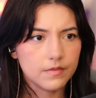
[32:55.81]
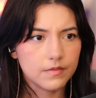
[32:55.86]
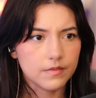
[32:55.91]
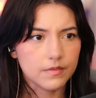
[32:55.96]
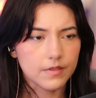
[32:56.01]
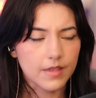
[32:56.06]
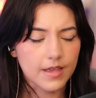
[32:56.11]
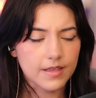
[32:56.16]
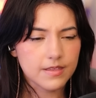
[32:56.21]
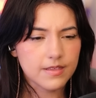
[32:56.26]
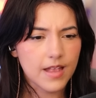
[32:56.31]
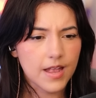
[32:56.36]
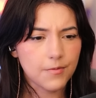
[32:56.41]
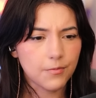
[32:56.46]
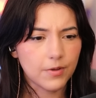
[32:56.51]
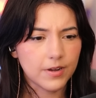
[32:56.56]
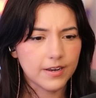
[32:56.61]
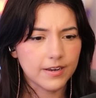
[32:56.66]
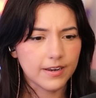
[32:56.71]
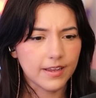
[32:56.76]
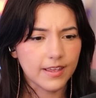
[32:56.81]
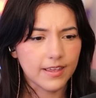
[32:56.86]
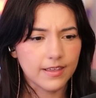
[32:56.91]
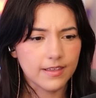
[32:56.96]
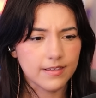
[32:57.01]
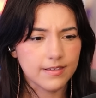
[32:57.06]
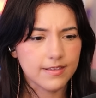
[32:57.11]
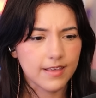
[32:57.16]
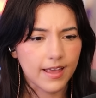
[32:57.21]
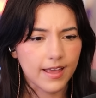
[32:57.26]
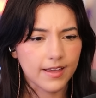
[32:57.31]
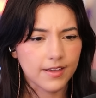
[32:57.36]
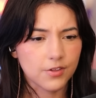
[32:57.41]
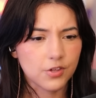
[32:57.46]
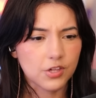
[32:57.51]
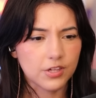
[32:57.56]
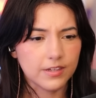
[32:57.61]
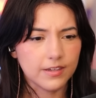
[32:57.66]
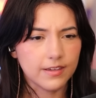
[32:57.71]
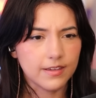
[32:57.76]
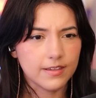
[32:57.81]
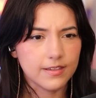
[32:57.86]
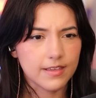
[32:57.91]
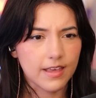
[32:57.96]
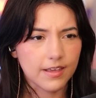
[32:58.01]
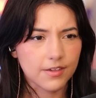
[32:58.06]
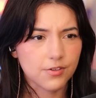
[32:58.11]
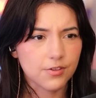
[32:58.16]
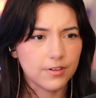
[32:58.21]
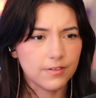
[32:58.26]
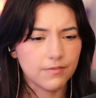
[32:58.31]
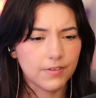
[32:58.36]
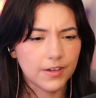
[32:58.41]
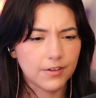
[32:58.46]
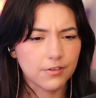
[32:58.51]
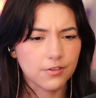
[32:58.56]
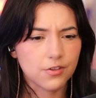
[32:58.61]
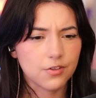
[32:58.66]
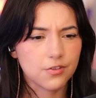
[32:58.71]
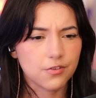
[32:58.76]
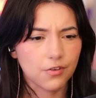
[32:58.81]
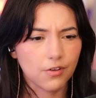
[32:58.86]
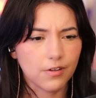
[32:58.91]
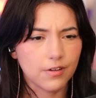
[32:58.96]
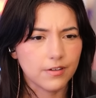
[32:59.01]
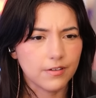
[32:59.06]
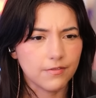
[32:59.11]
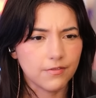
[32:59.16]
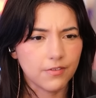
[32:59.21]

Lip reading: That's not what it is, actually. He's actually very strong of